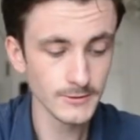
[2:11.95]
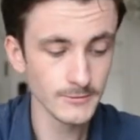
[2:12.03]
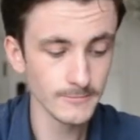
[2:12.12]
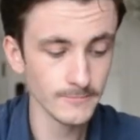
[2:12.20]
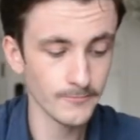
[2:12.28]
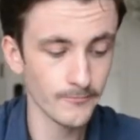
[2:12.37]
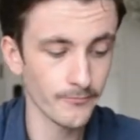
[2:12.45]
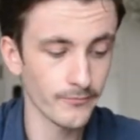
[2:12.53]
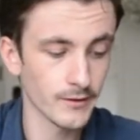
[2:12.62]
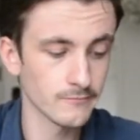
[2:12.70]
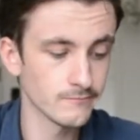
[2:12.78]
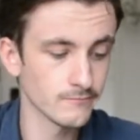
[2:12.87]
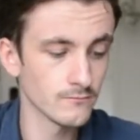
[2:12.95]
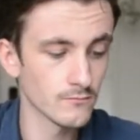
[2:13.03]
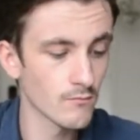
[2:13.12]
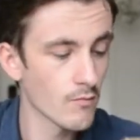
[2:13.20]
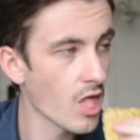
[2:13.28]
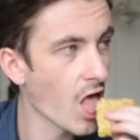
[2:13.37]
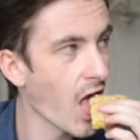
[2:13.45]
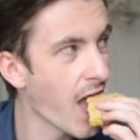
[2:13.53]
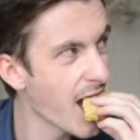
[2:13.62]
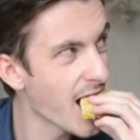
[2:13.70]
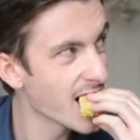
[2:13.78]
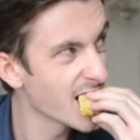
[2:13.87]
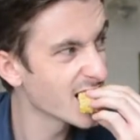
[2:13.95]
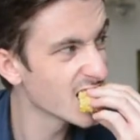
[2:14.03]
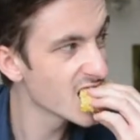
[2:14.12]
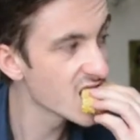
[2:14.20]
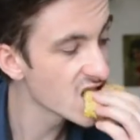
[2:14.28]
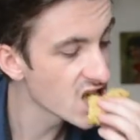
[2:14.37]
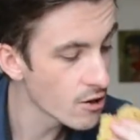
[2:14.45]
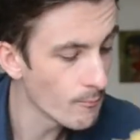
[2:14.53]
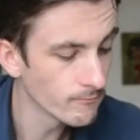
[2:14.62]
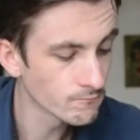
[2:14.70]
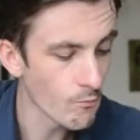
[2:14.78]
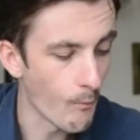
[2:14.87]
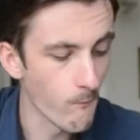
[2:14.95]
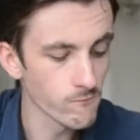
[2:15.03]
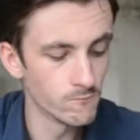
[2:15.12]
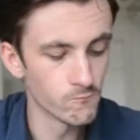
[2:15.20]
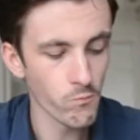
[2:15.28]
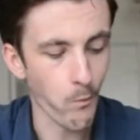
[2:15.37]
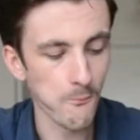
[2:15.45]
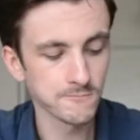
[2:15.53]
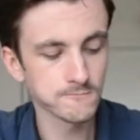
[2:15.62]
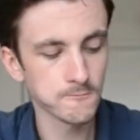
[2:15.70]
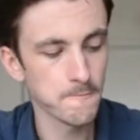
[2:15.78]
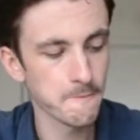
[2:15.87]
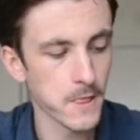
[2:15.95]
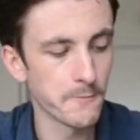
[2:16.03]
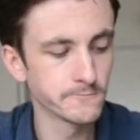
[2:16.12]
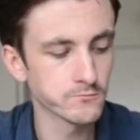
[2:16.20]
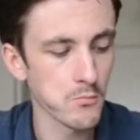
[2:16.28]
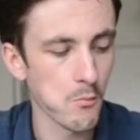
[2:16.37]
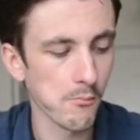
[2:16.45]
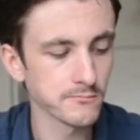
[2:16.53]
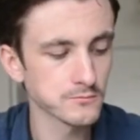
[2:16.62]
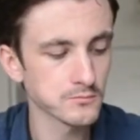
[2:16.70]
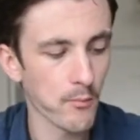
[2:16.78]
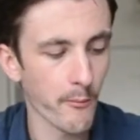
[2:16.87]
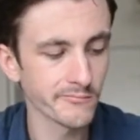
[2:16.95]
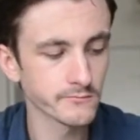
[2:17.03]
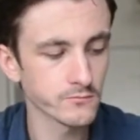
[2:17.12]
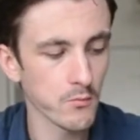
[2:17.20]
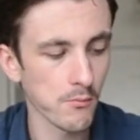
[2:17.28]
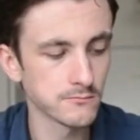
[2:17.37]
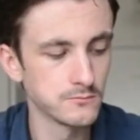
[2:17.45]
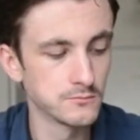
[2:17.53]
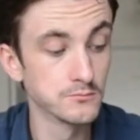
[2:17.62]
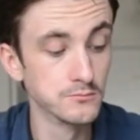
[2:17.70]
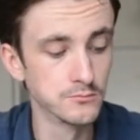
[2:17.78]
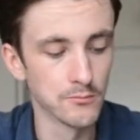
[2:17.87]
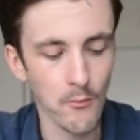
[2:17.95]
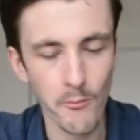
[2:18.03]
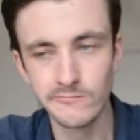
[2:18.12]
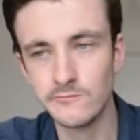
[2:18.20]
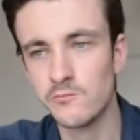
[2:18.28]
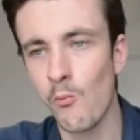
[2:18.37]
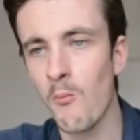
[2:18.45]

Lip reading: and the other being Palmeiras, who are Corinthians' closest rivals and the runners-up in the Brazilian Championship last year.